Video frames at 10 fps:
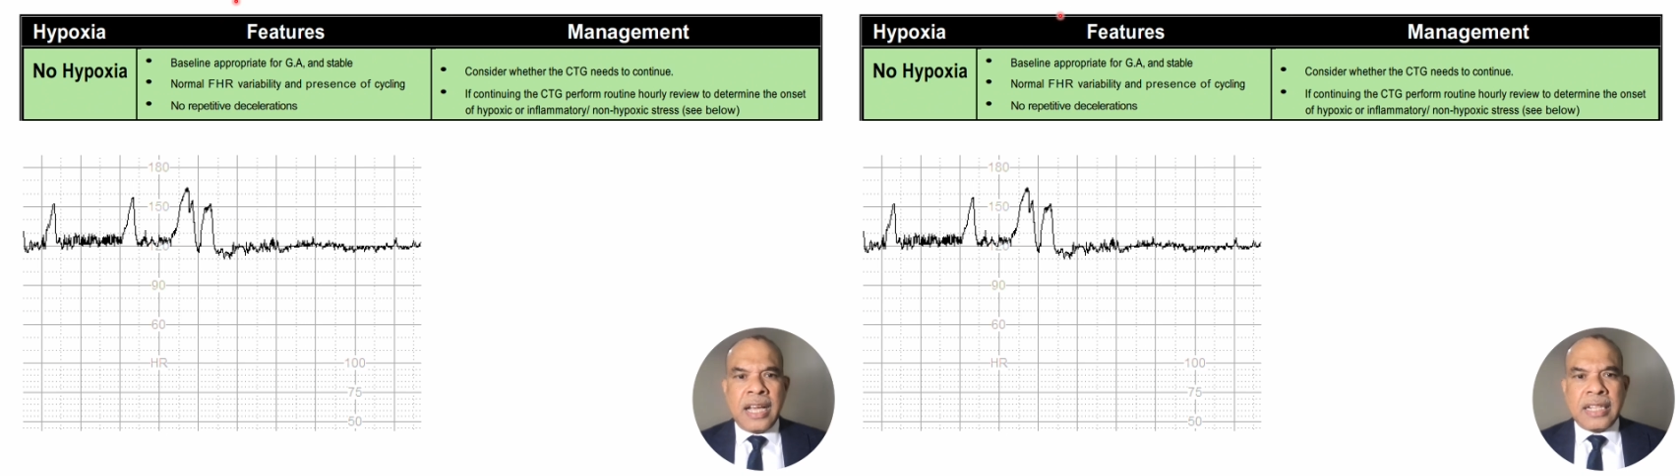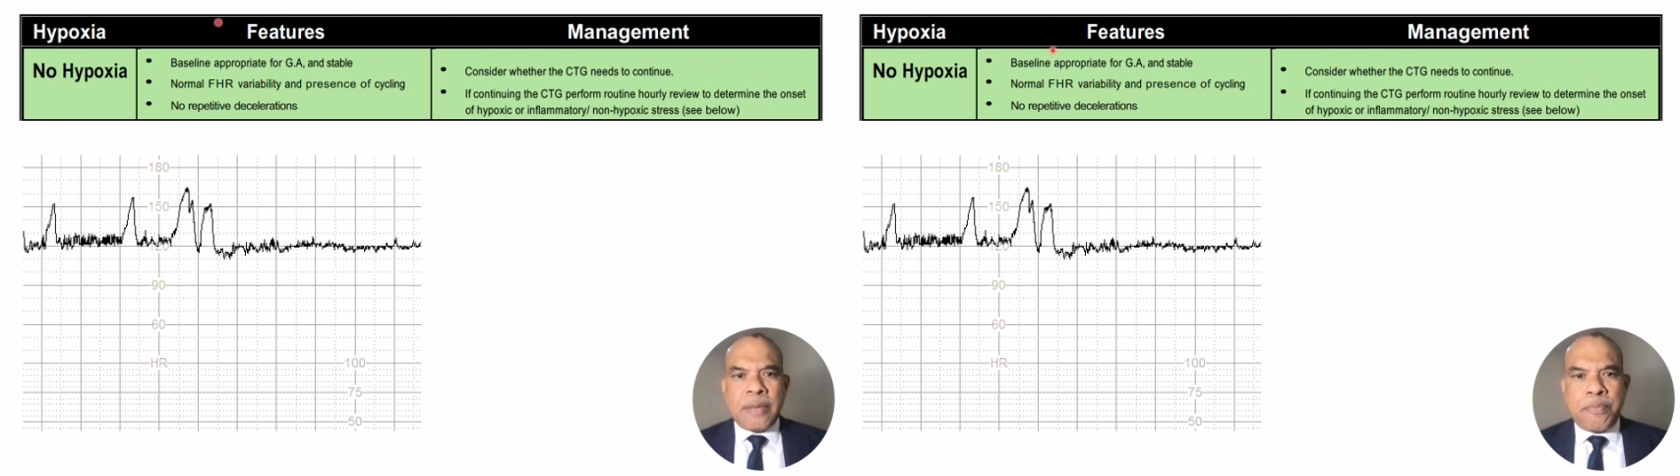
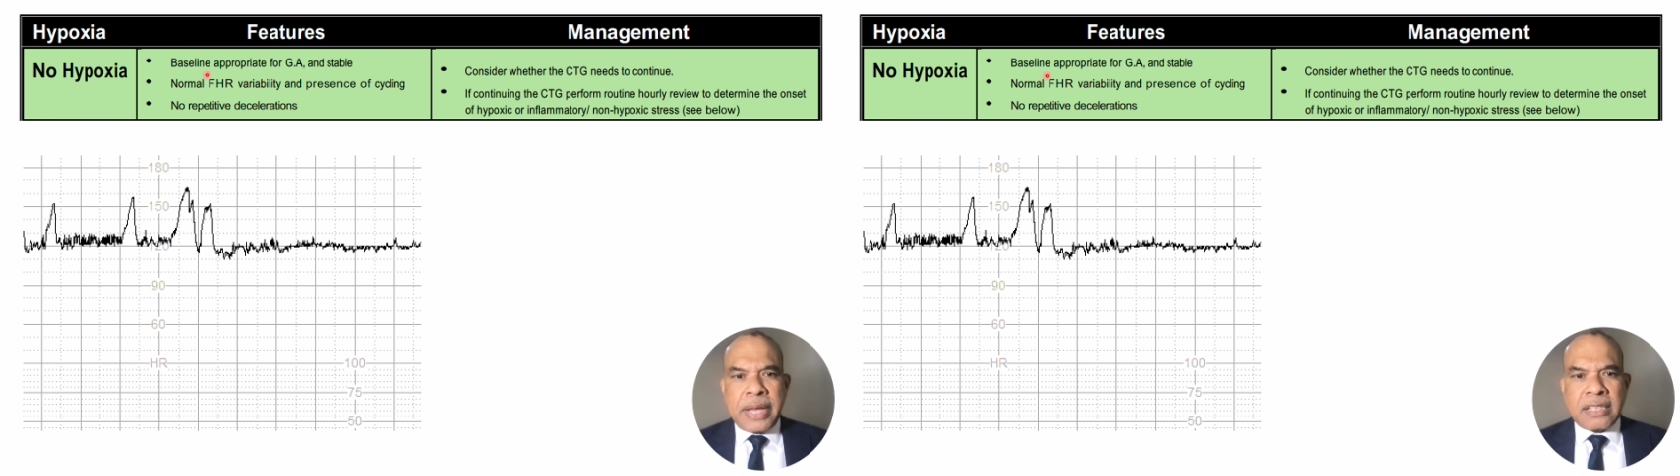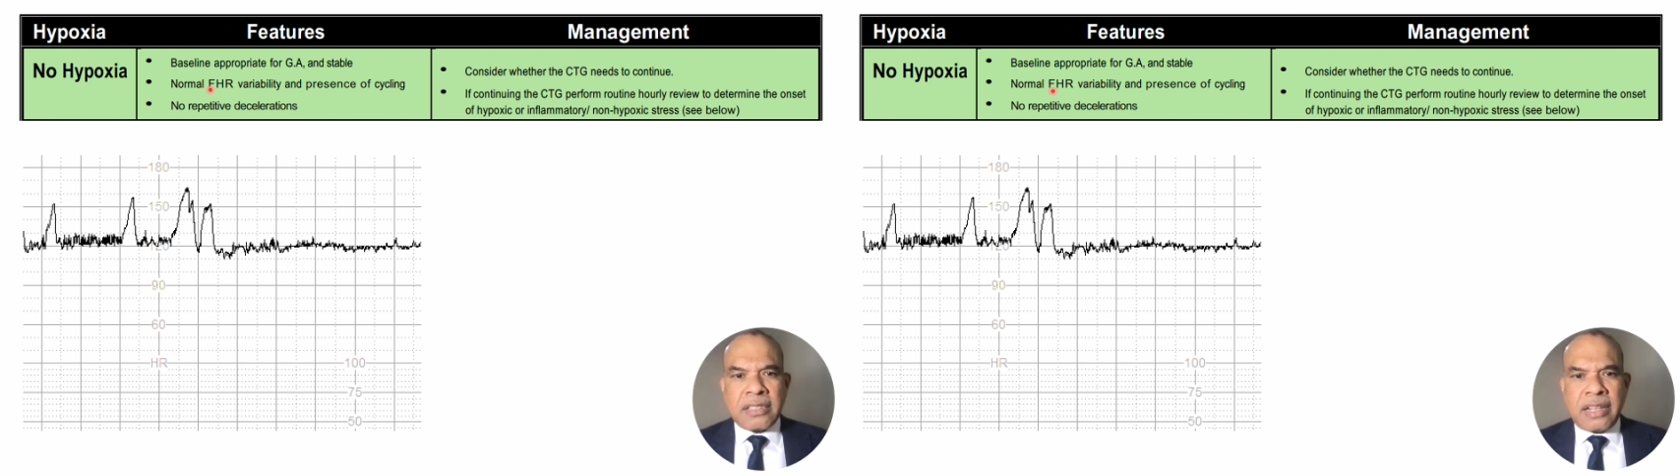the
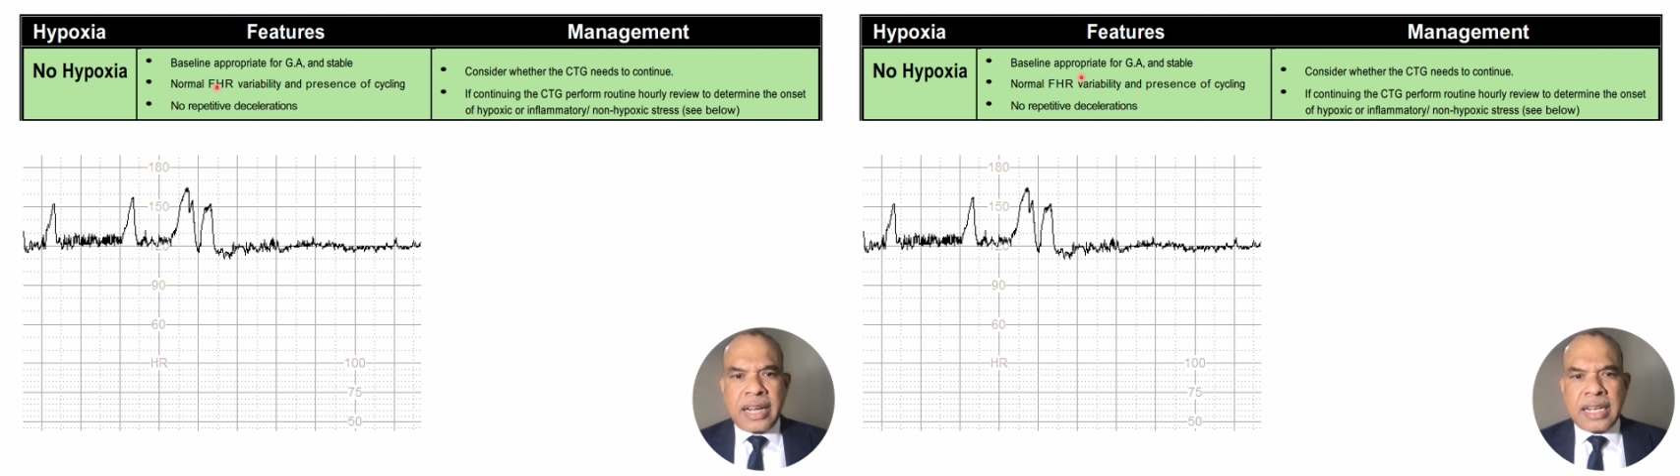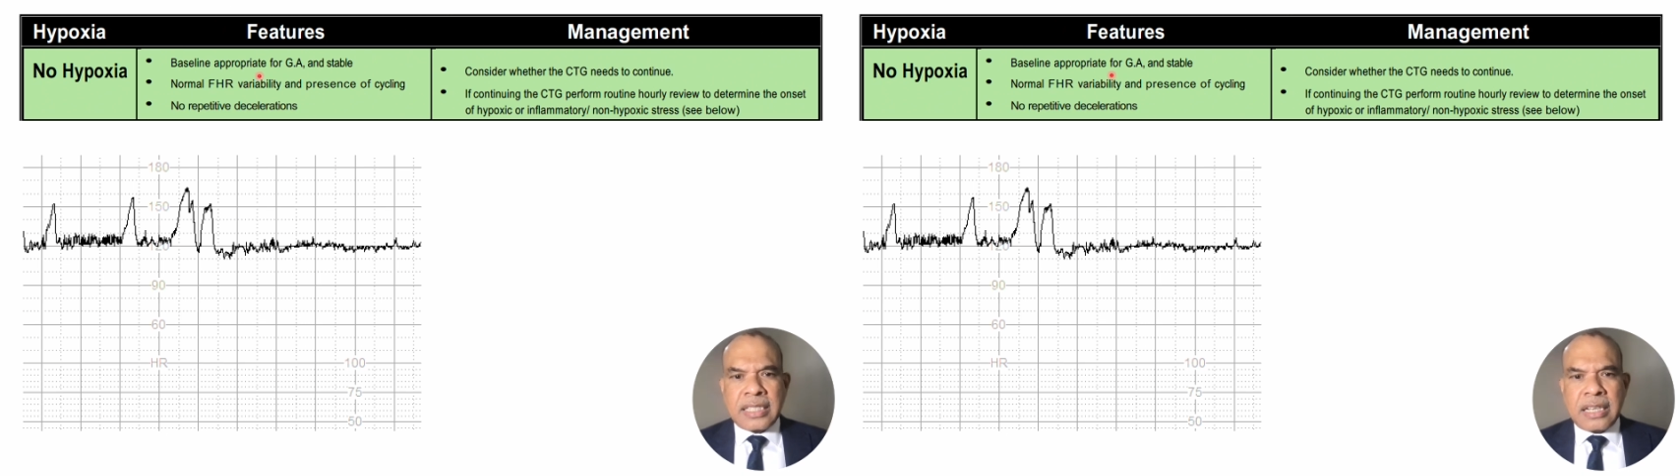
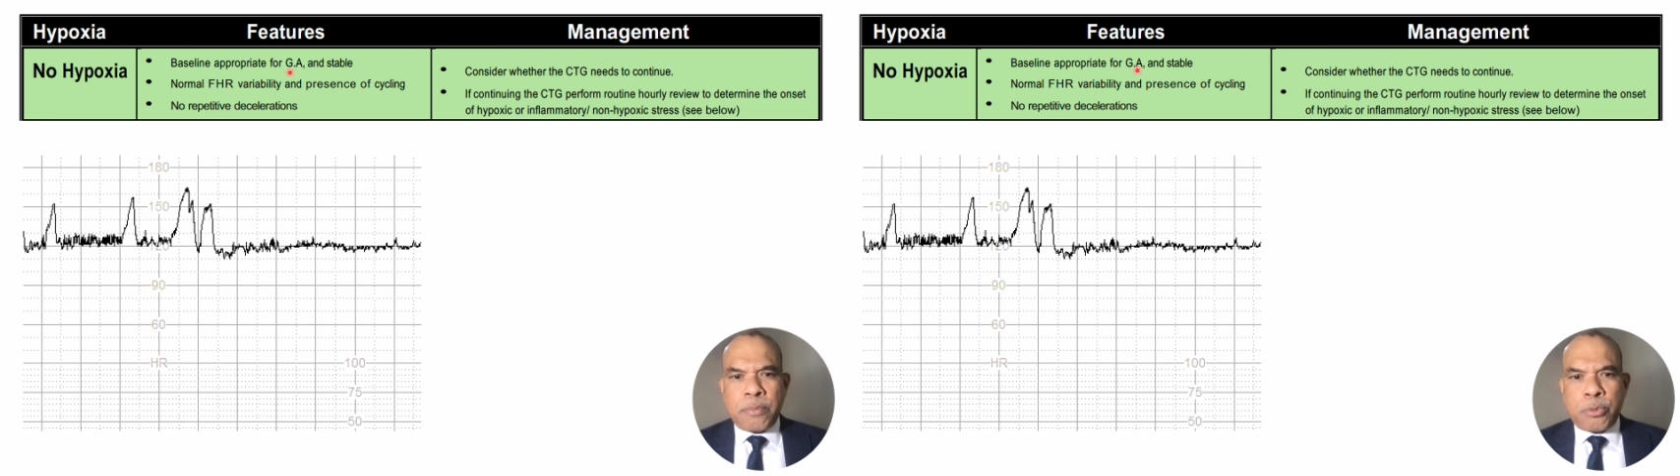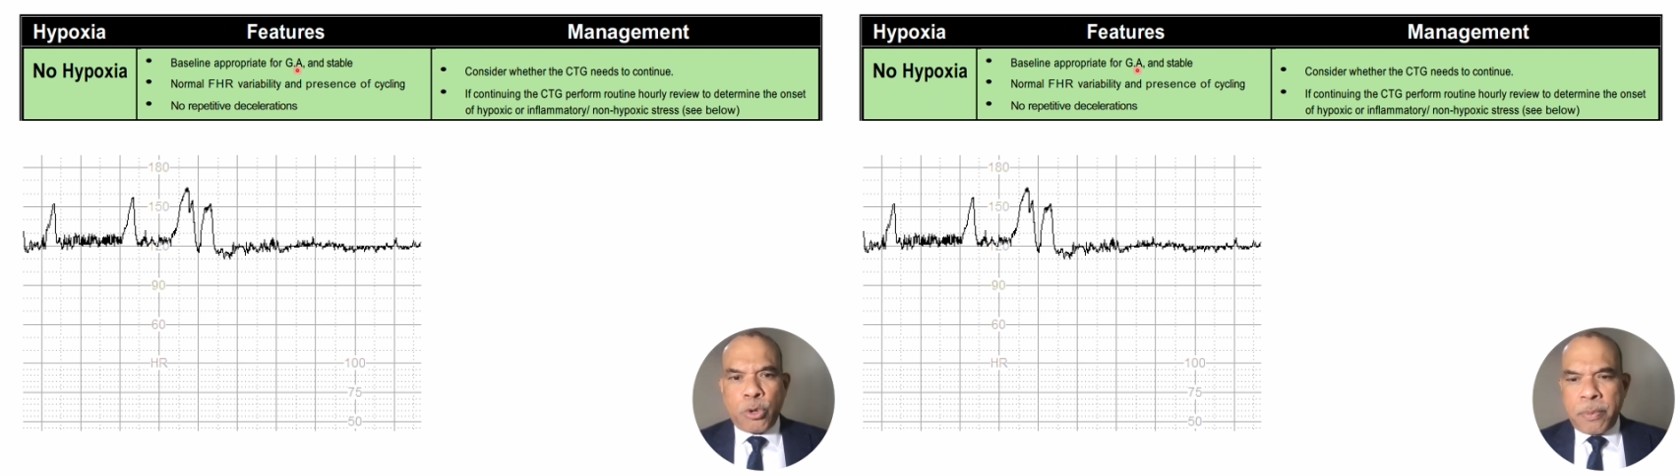baseline is
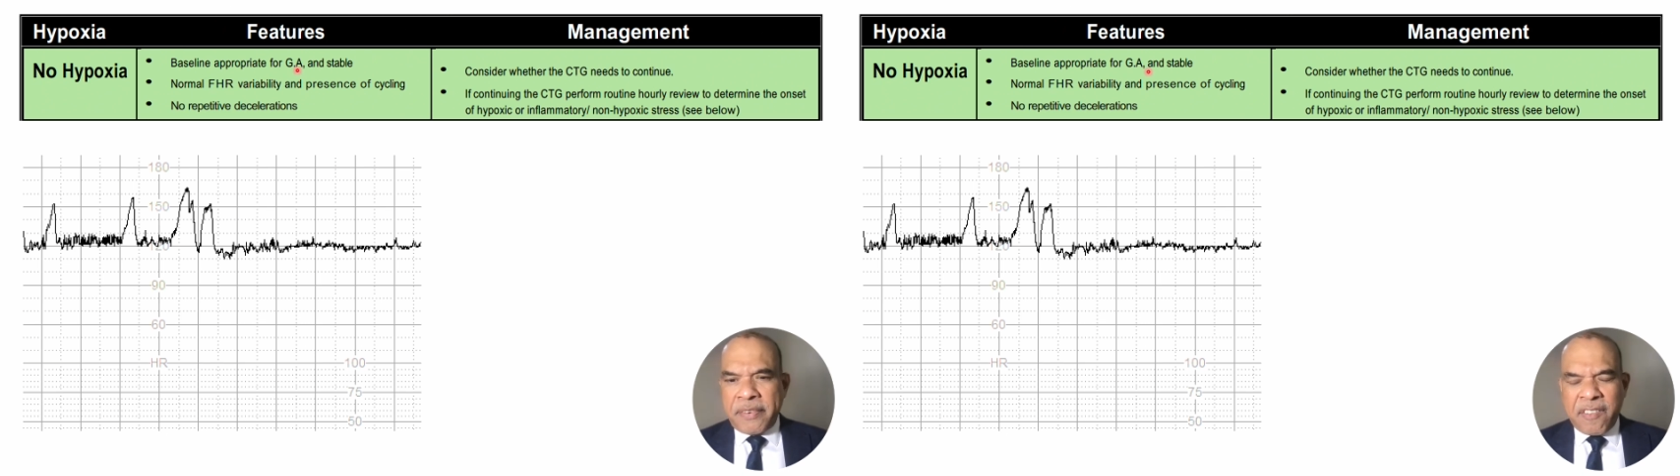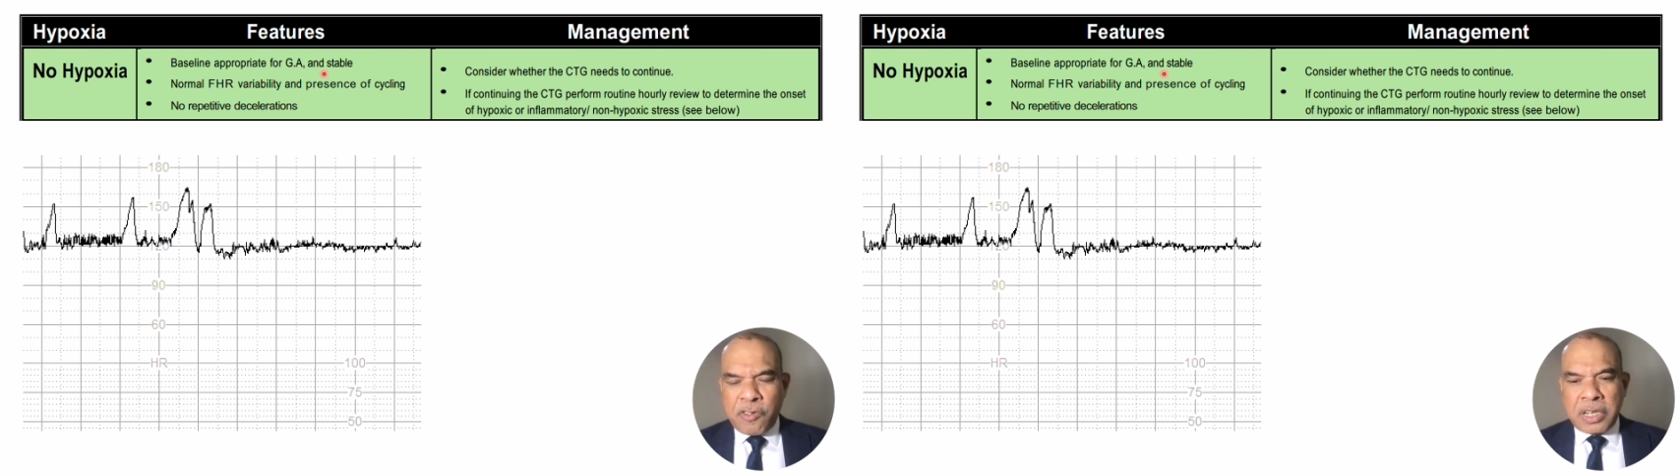
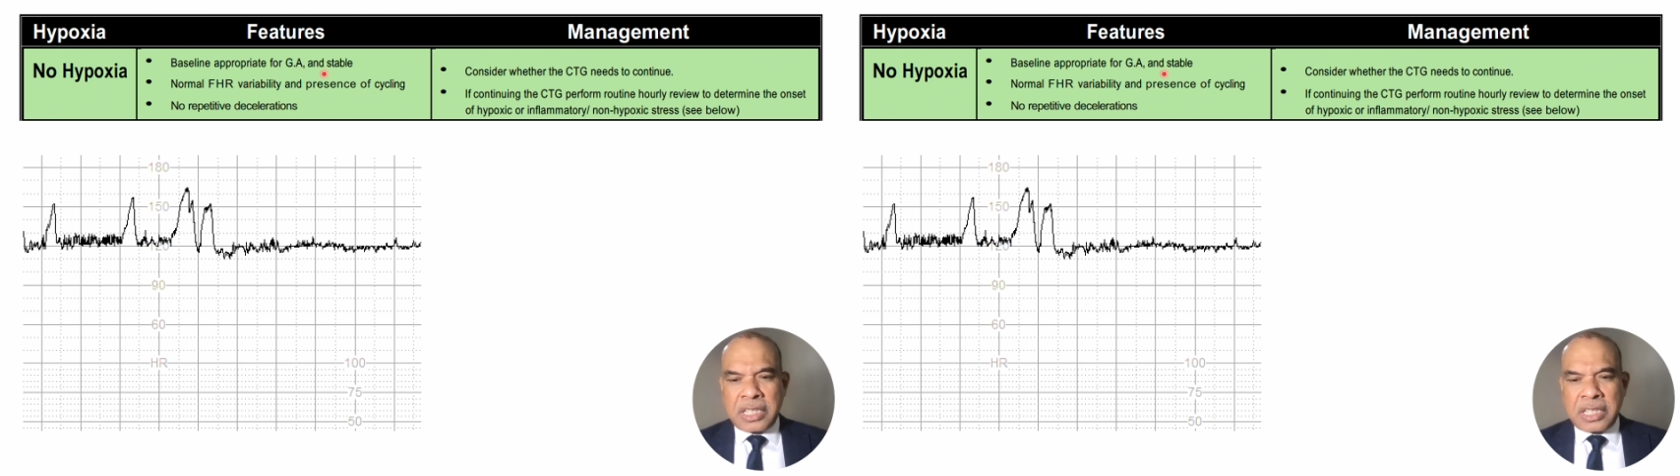appropriate for the